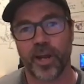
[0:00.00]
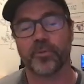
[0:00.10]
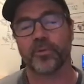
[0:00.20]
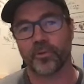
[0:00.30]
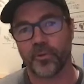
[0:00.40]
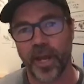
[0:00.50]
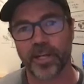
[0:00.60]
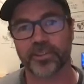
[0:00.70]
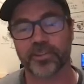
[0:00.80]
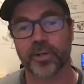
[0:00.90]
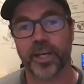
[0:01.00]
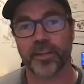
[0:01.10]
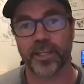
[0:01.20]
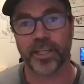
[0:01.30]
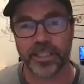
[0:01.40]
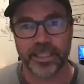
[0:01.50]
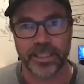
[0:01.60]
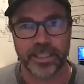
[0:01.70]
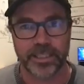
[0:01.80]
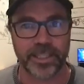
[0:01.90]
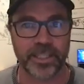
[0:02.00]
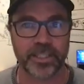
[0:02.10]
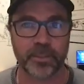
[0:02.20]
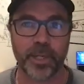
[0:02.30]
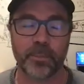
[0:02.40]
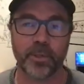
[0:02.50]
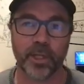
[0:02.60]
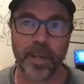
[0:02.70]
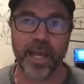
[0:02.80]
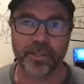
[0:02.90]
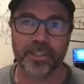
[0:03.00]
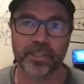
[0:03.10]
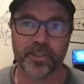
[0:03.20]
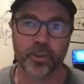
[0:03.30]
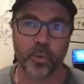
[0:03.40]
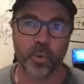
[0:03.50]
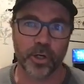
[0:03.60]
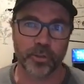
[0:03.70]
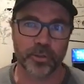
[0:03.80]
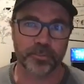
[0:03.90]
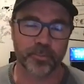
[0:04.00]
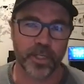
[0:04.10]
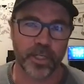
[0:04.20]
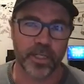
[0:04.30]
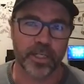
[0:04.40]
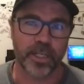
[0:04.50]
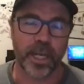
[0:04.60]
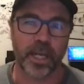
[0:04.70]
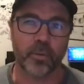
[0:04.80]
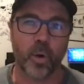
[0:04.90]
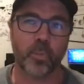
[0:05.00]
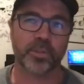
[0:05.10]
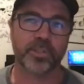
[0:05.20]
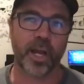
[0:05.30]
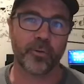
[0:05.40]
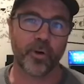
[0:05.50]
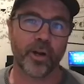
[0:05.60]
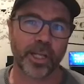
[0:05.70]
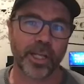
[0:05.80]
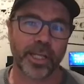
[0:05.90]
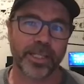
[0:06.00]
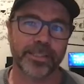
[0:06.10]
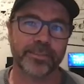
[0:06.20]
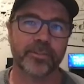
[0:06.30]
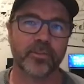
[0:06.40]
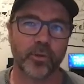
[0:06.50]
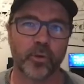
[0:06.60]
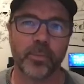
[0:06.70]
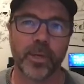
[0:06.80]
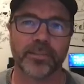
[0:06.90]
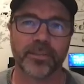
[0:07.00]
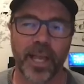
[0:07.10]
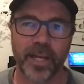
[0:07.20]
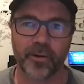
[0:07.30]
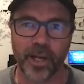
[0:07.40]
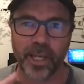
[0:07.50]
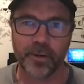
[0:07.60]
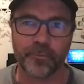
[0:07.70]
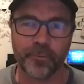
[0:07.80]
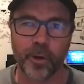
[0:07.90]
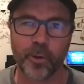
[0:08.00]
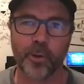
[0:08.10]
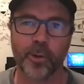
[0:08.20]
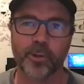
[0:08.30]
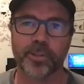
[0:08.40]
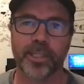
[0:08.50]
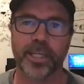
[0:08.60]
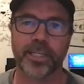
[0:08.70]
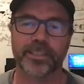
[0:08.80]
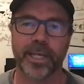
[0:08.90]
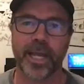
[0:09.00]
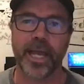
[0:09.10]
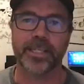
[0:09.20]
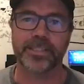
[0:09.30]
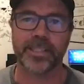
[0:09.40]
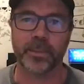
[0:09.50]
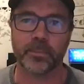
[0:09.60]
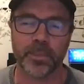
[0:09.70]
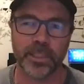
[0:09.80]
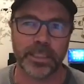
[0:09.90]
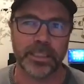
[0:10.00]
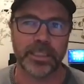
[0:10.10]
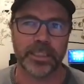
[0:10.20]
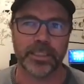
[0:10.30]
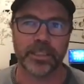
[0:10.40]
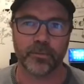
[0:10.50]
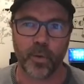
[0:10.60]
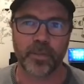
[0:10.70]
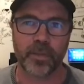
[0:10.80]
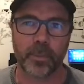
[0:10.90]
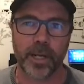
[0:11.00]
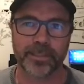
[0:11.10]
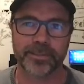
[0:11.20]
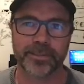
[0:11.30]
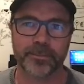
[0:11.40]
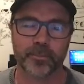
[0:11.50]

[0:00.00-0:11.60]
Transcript: throughout Australia teaching people about the digital world. And what was ironic is 2 months later, I get a phone call and they say, hey, Tim, you've won the bus.